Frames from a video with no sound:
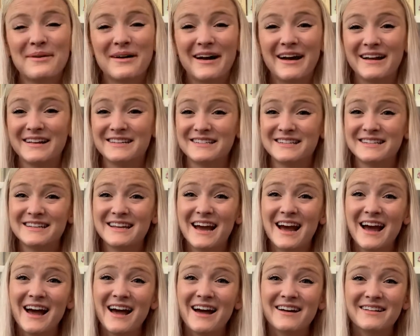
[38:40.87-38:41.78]
But
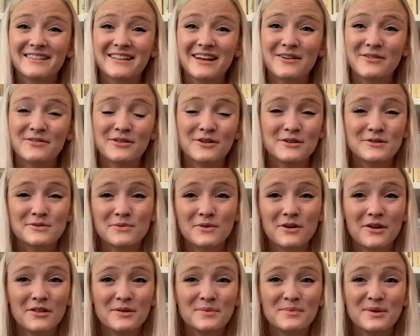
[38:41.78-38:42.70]
yeah, those
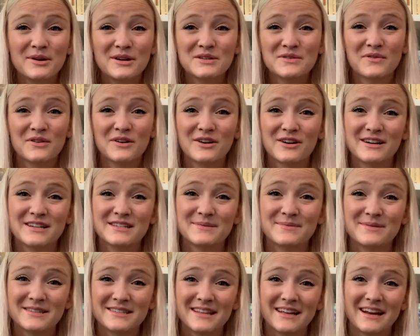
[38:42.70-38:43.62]
were all the books for
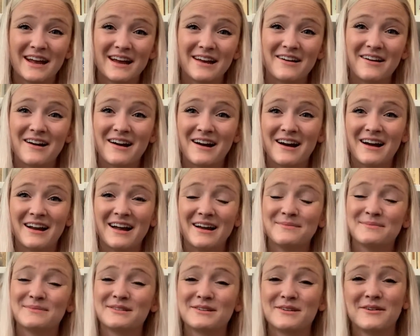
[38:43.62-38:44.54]
Christmas that I got.
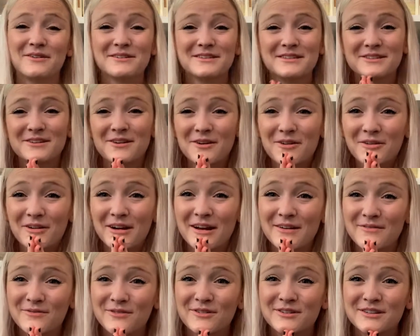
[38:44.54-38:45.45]
I'm so, so
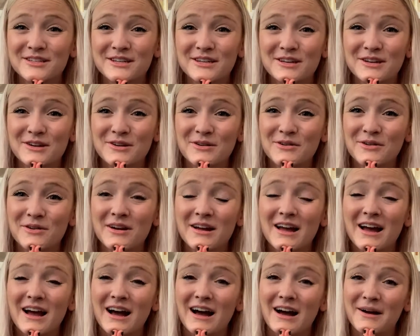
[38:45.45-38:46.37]
grateful to you,
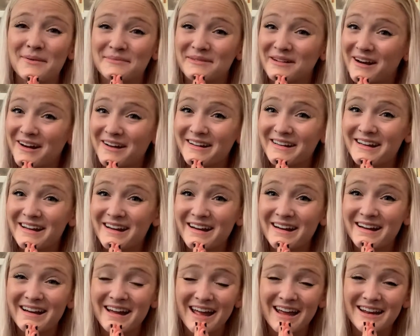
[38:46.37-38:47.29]

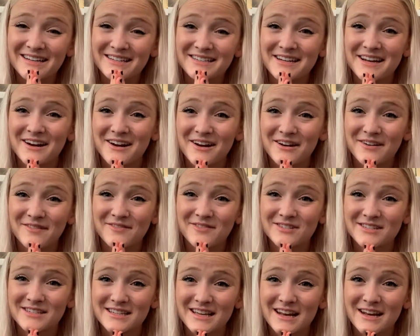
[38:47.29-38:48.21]
Nadia and Tara,
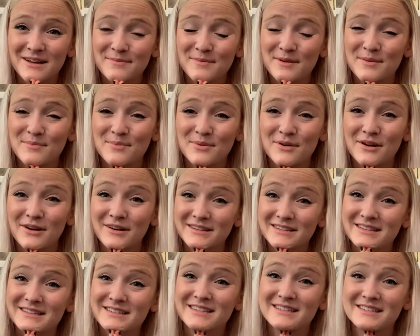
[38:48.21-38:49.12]
for sending me
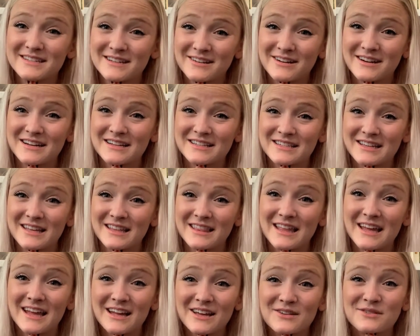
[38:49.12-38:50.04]
books. Seriously,
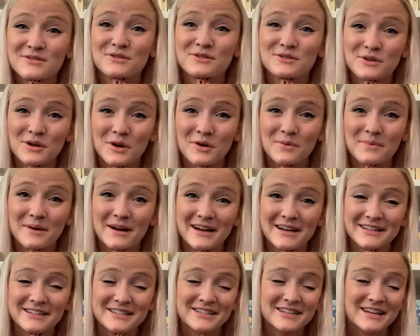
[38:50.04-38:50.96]
thank you so
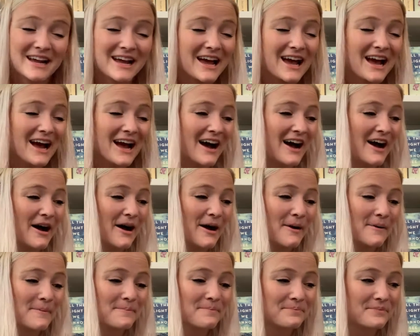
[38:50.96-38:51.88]
much.
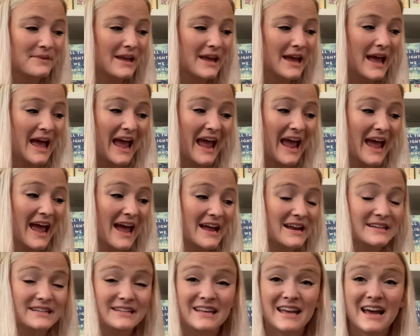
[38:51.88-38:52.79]

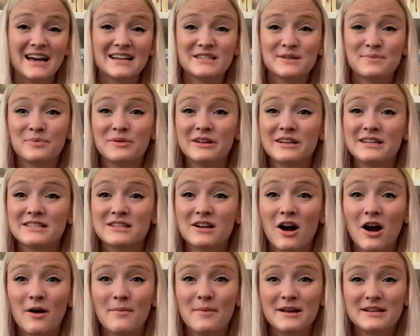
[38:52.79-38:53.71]
And yes, please
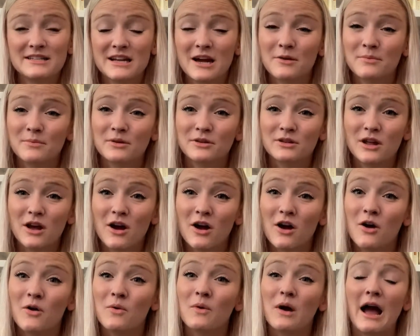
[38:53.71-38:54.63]
comment down
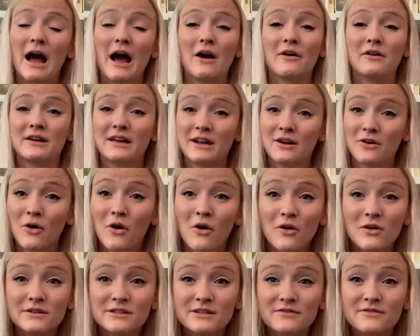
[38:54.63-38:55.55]
below how to get a
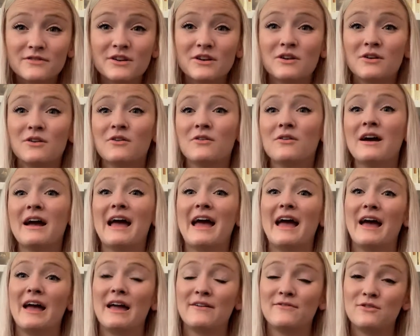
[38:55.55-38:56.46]
hold of you
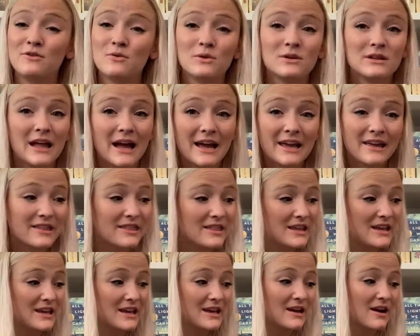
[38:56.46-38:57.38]
if you would like
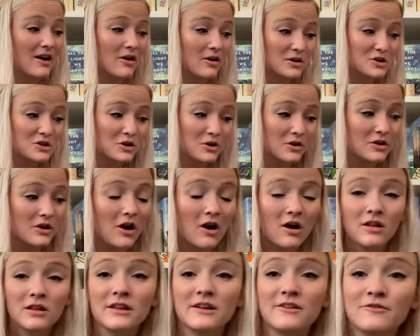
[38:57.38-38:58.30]
the Archer and
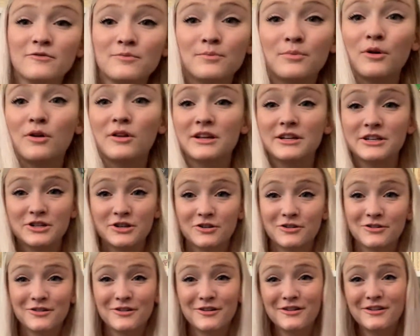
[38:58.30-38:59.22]
Olive bullet
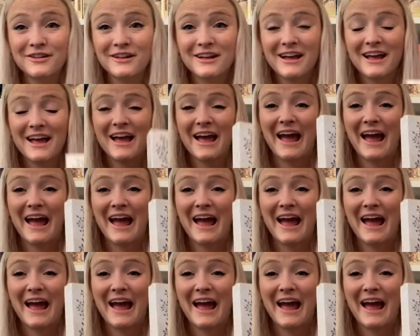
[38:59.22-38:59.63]
journal.